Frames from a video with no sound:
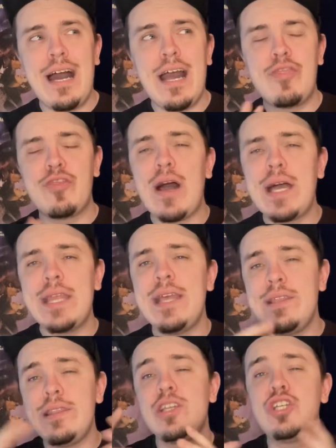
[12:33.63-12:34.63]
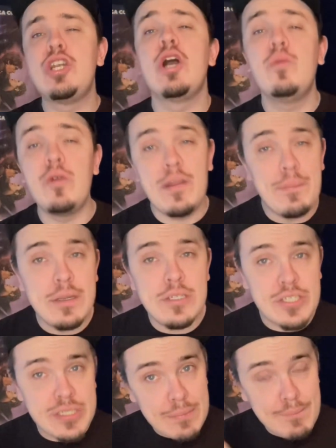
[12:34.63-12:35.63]
I thought the show would have been
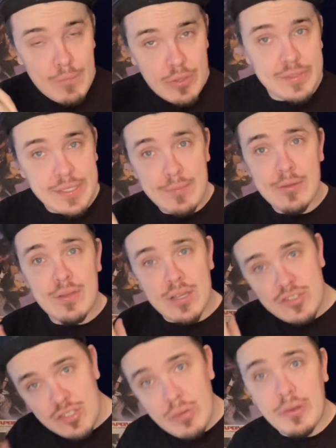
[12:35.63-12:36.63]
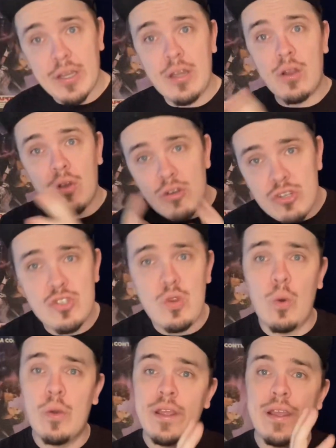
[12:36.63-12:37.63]
just mostly about Ahsoka, her
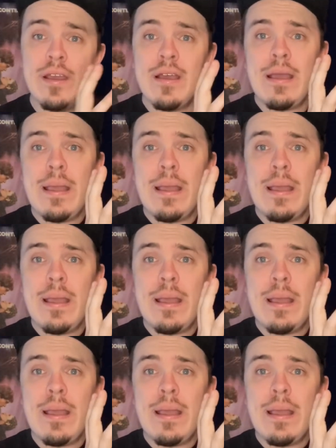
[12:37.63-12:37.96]
story,